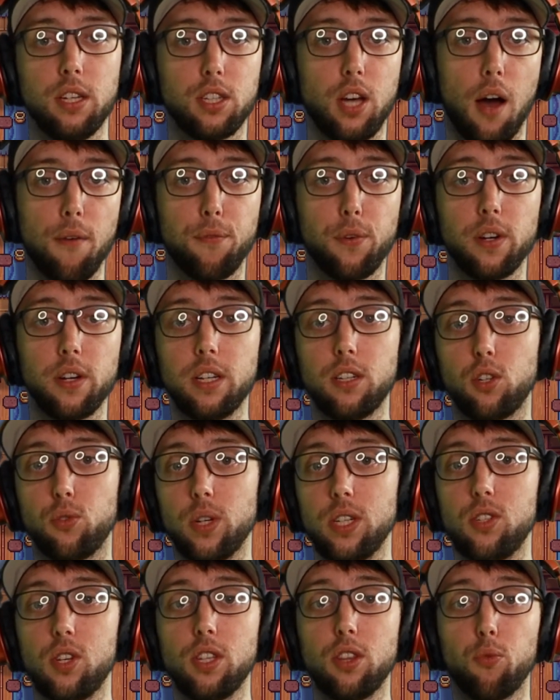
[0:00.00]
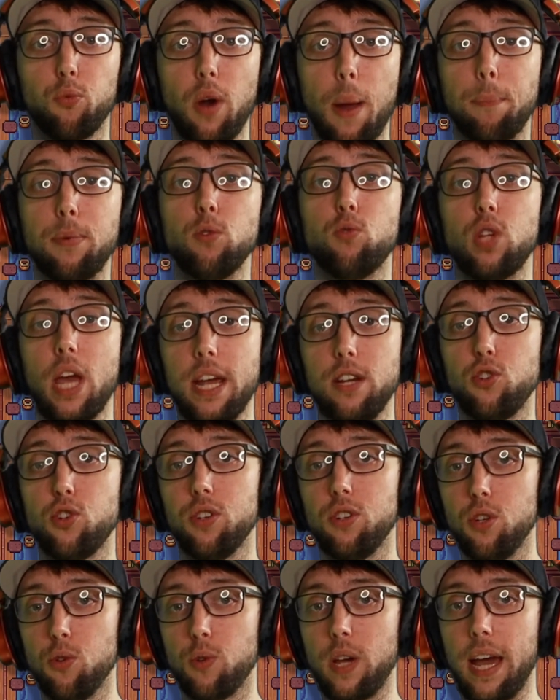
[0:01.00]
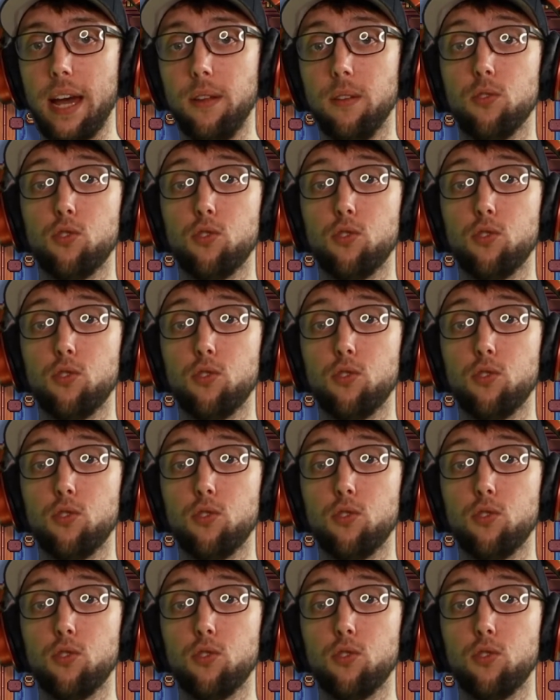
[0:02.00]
Comfort increasing the reputation you get.